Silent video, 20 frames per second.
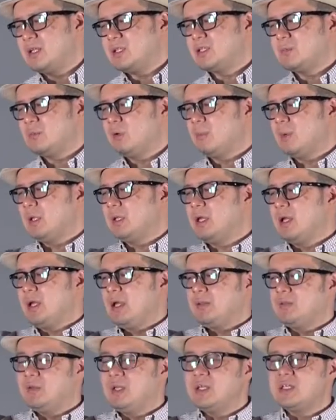this moment
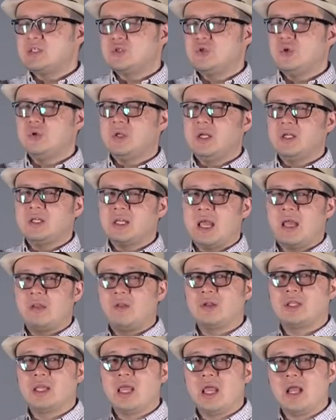this unit
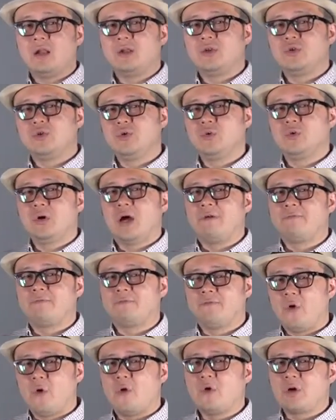cannot get you a
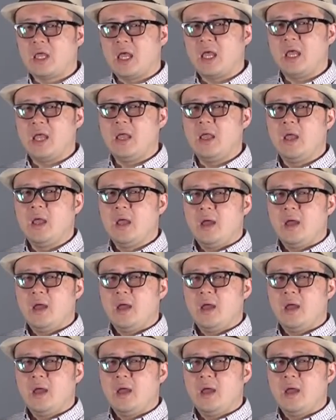4K